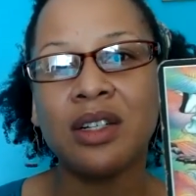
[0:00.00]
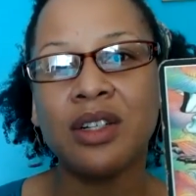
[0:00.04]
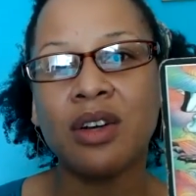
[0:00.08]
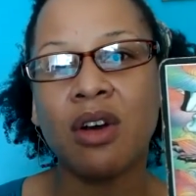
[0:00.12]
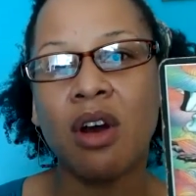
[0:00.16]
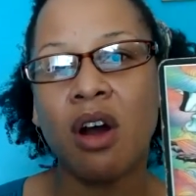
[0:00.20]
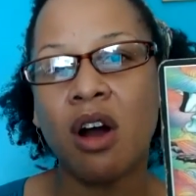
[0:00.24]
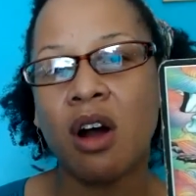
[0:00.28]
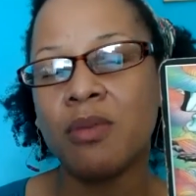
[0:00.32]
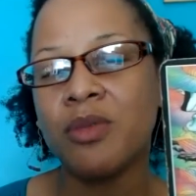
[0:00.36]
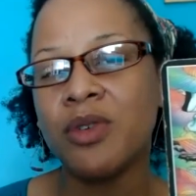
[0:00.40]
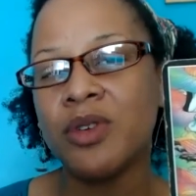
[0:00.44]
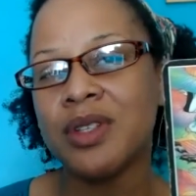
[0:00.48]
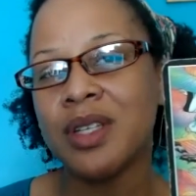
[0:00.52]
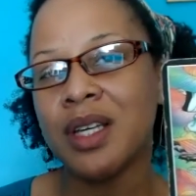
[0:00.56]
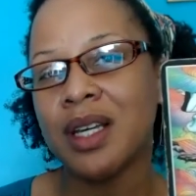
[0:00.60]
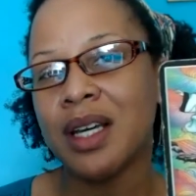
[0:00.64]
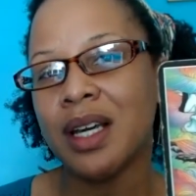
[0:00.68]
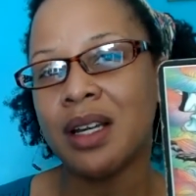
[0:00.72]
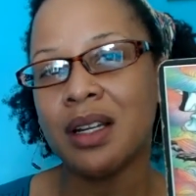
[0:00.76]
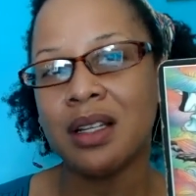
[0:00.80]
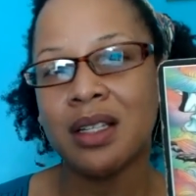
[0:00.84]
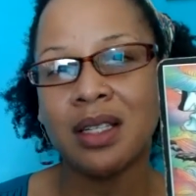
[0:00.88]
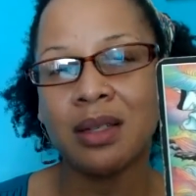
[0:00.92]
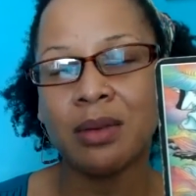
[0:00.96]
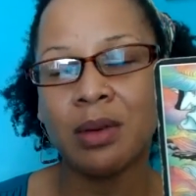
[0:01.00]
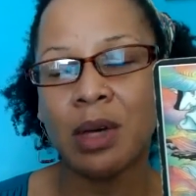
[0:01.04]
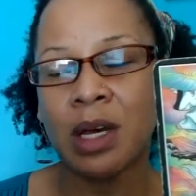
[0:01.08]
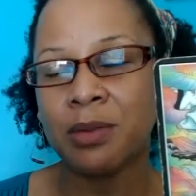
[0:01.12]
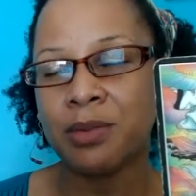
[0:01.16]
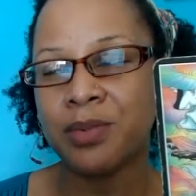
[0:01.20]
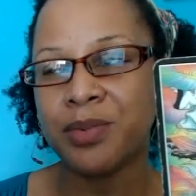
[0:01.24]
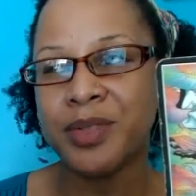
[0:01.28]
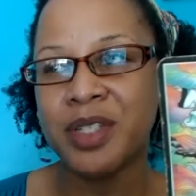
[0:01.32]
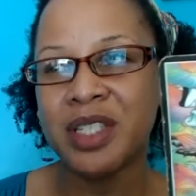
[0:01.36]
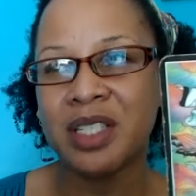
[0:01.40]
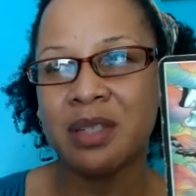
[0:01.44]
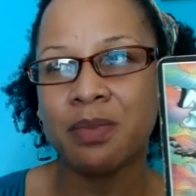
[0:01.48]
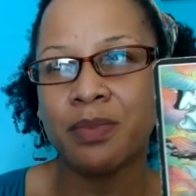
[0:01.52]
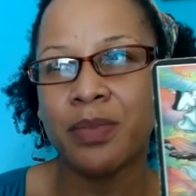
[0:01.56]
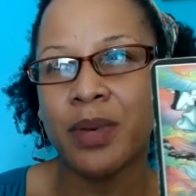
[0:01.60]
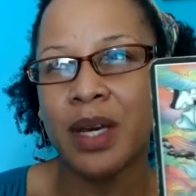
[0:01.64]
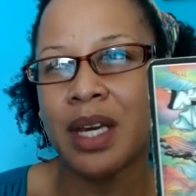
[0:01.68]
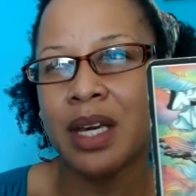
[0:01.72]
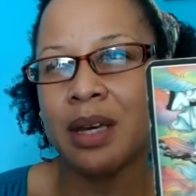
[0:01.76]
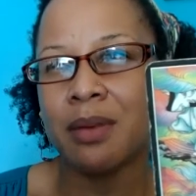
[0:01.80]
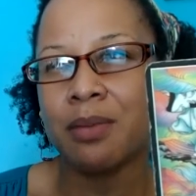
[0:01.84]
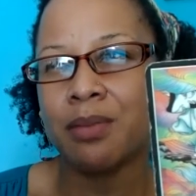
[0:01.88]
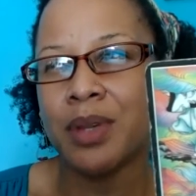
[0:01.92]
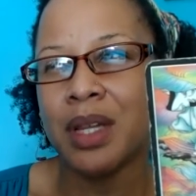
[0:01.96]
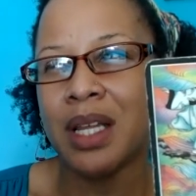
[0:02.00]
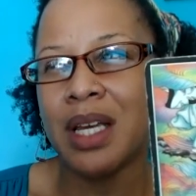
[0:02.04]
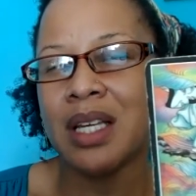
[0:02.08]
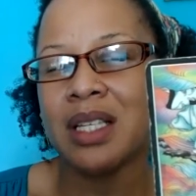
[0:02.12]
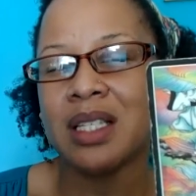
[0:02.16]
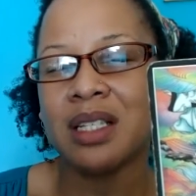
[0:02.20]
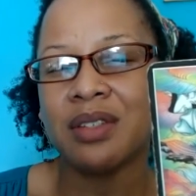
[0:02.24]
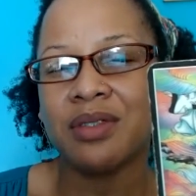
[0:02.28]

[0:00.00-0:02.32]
You're almost like at a place